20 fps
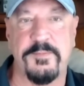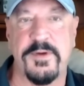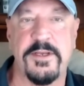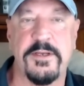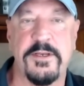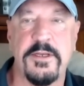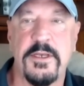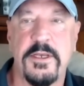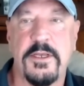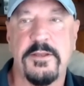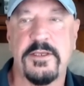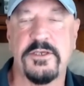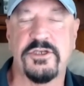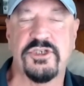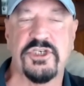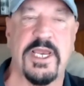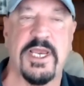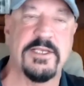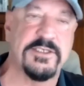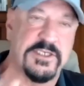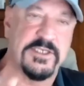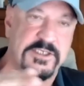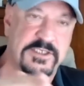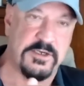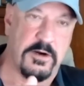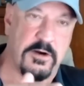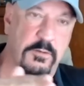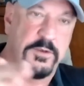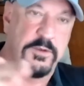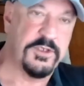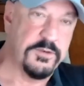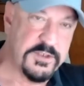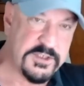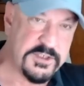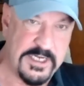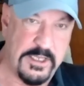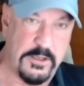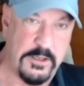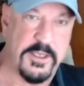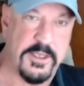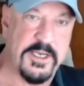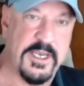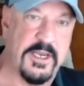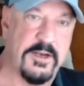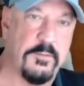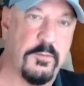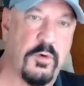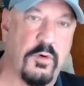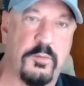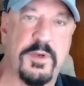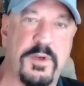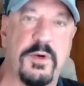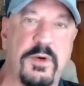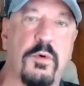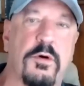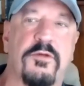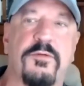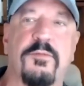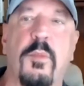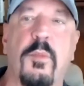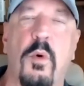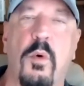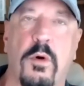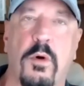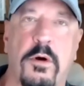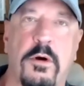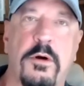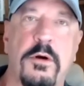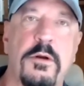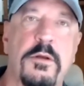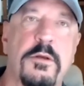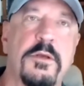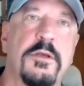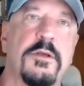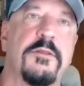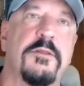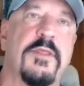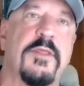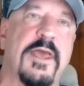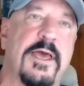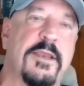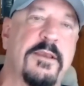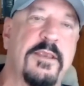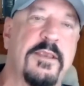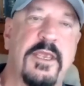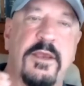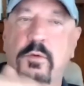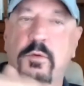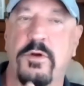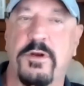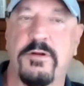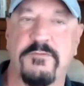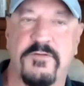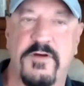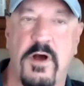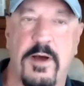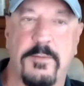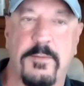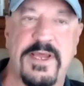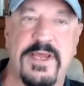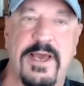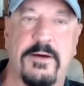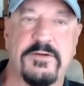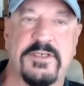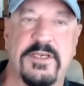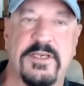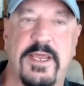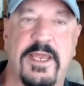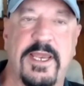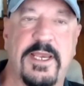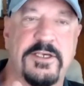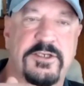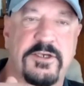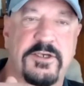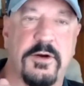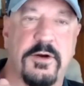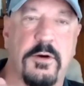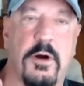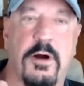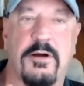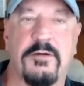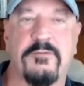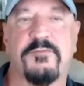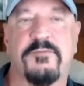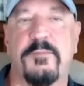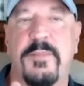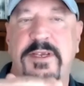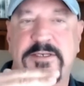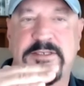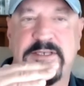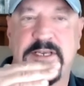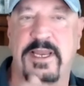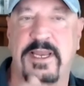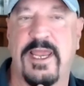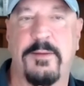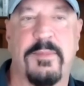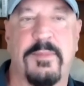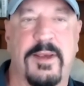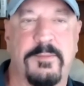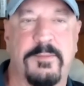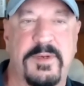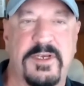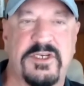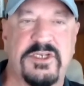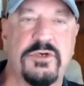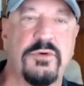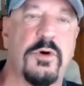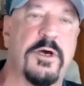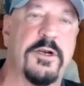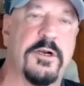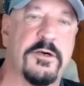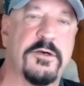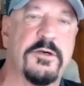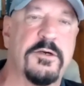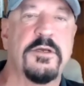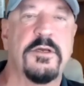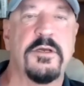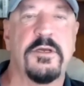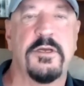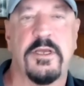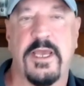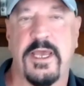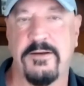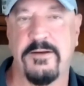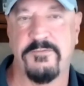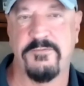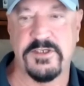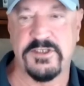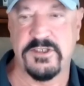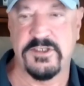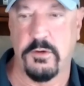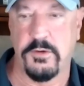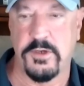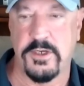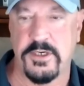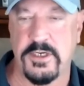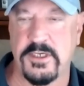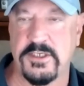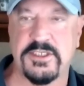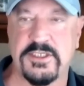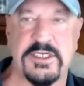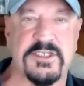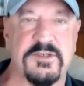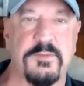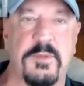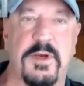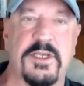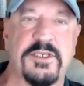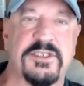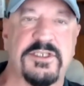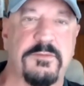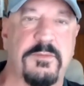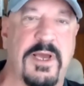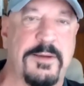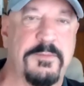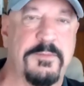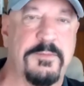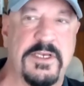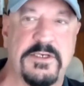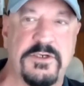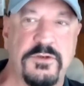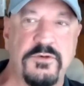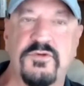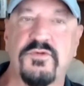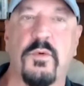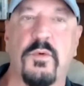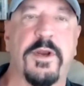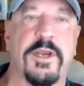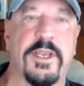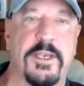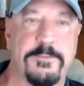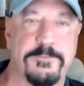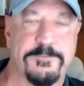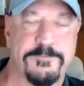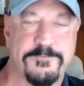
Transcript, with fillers: it, the chances are when you sell it, it will be worth more than it would have comped out today. So your A R V today might be two hundred, and if you sold it in six months, it might be two twenty,